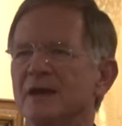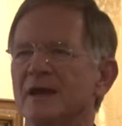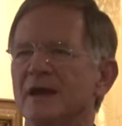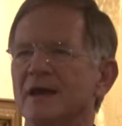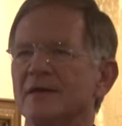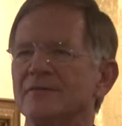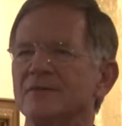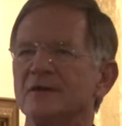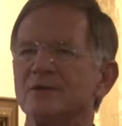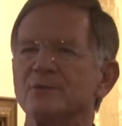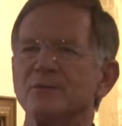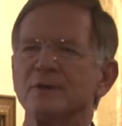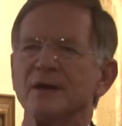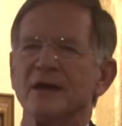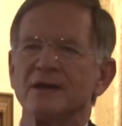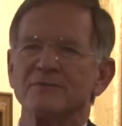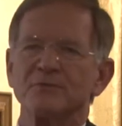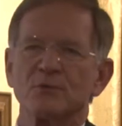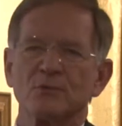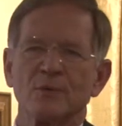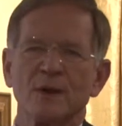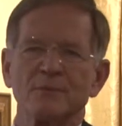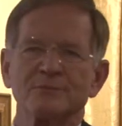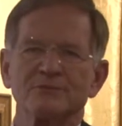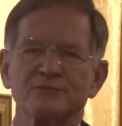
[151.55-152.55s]
And then we
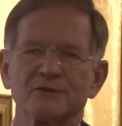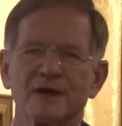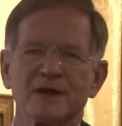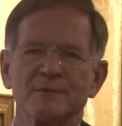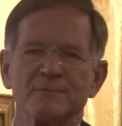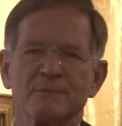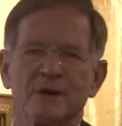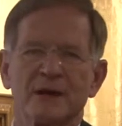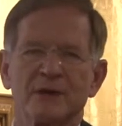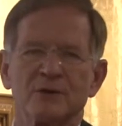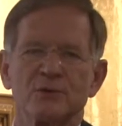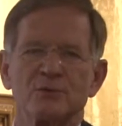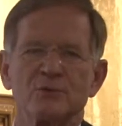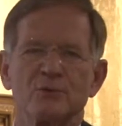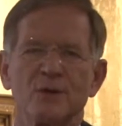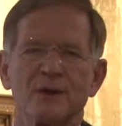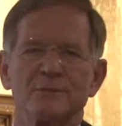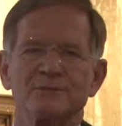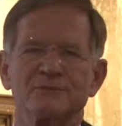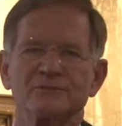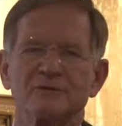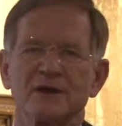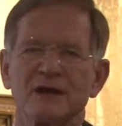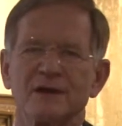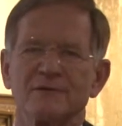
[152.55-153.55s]
have a website, my own
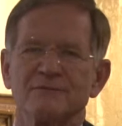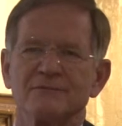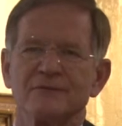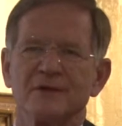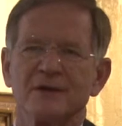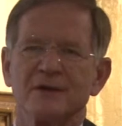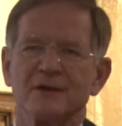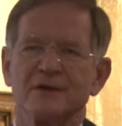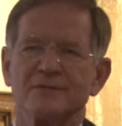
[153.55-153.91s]
website,